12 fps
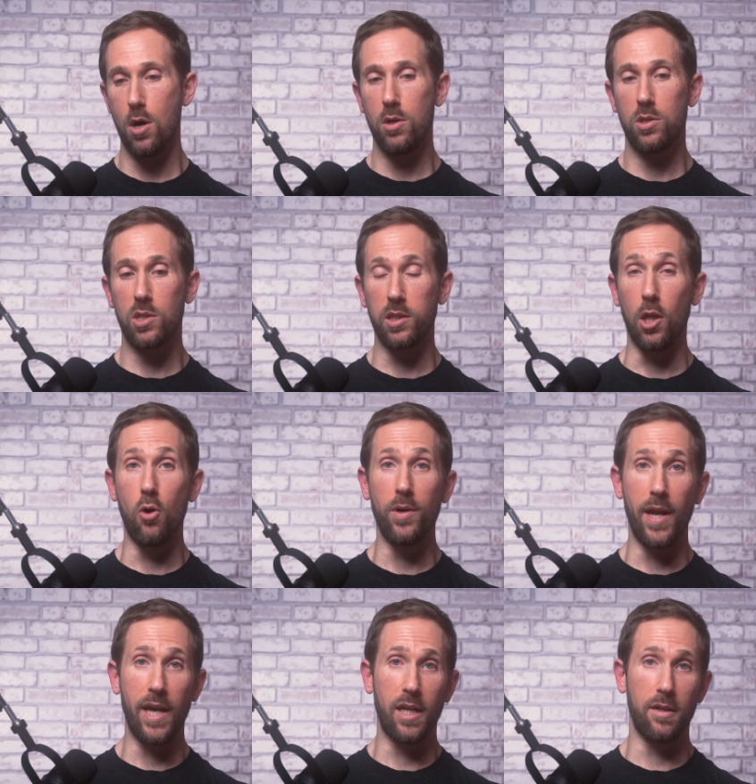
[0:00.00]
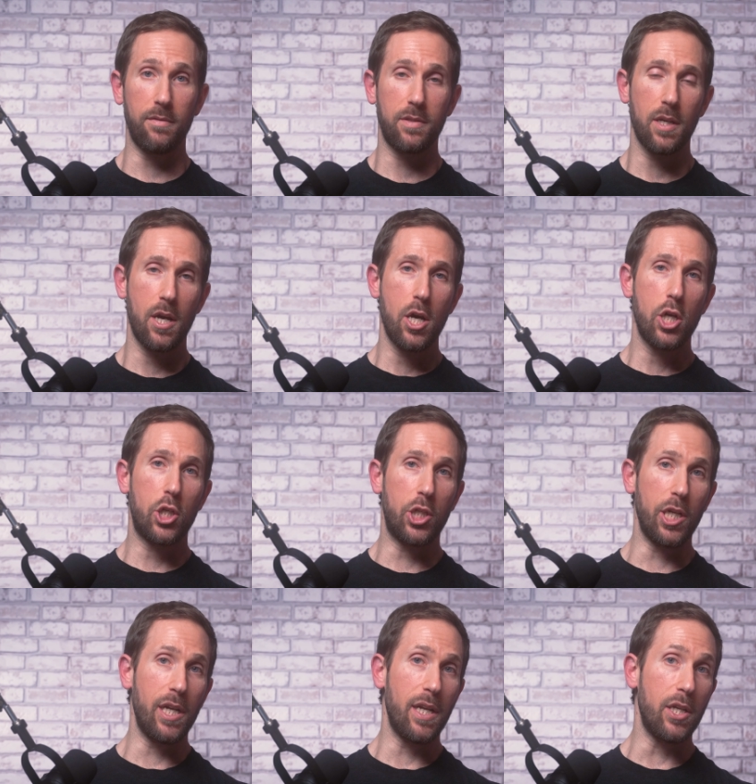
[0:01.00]
slow negatives,
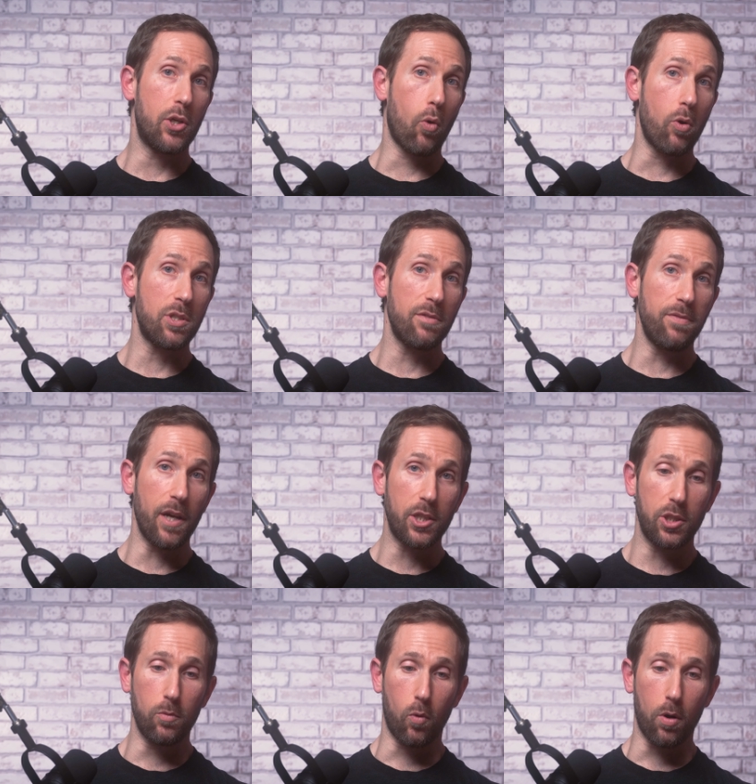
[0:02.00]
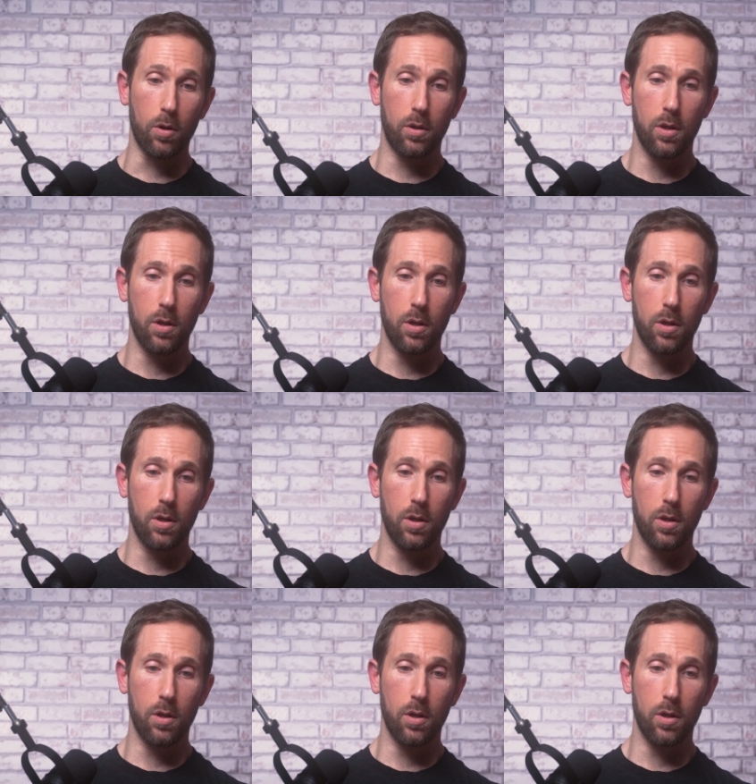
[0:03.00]
shin and dorsiflexion work,